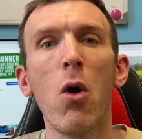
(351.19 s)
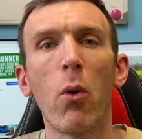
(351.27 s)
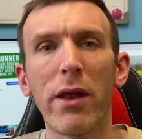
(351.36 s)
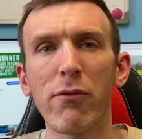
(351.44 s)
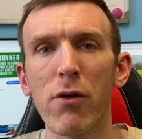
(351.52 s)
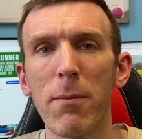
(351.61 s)

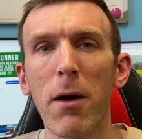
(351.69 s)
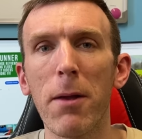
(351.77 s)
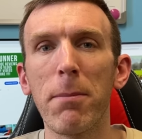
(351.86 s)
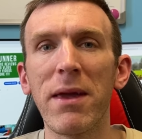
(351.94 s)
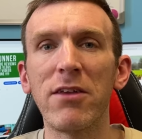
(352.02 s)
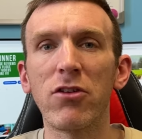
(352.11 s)
whatever it
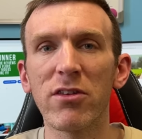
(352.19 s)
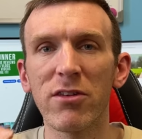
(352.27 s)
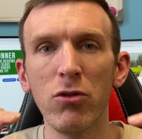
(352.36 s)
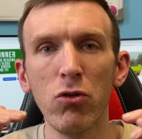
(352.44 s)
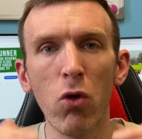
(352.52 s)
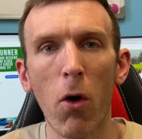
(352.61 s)
might be, just
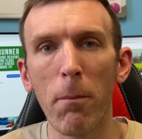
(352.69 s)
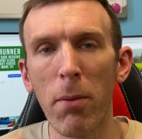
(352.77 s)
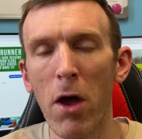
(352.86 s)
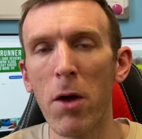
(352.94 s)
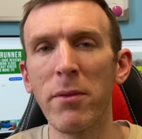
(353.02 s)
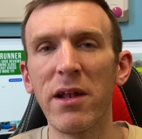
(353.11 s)
not
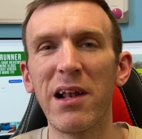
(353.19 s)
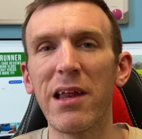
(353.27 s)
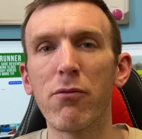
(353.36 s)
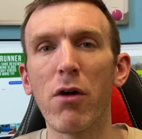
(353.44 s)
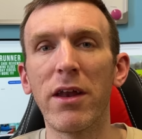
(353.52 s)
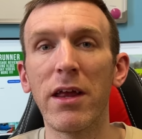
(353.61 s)

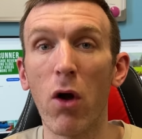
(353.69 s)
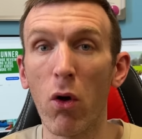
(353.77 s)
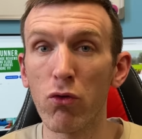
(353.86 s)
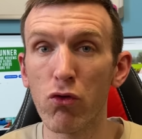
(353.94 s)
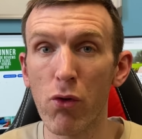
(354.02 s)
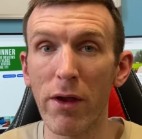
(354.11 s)
permanently running
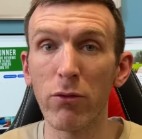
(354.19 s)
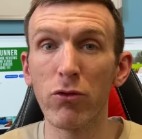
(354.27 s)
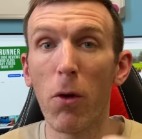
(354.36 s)
on trails,